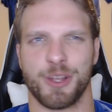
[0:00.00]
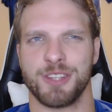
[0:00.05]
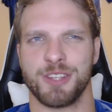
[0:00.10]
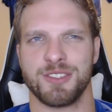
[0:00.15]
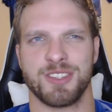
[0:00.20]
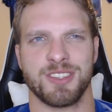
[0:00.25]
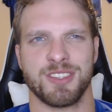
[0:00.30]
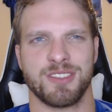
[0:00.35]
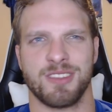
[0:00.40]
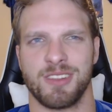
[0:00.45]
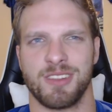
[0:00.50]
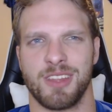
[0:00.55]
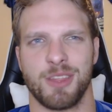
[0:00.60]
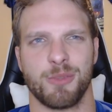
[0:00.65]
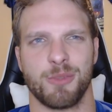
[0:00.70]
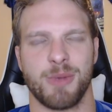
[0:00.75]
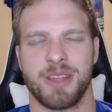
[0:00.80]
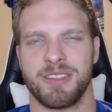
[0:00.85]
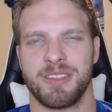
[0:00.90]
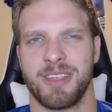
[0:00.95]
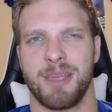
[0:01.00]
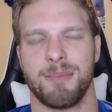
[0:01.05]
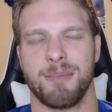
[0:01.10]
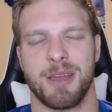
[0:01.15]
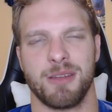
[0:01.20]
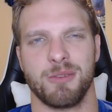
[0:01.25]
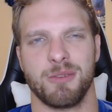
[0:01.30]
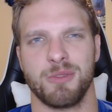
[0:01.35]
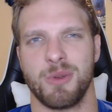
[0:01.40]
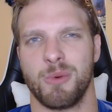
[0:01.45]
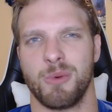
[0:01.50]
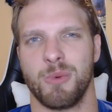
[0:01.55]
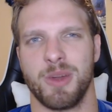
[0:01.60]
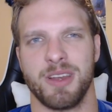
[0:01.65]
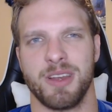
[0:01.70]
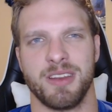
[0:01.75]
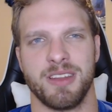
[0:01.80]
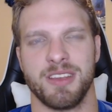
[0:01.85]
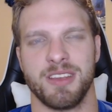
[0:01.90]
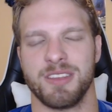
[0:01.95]
consistently throughout the game. I don't know what
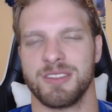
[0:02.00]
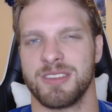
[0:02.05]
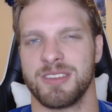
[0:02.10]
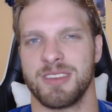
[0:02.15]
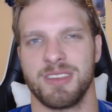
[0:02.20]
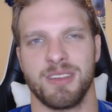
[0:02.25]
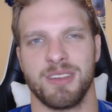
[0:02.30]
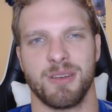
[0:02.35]
it is.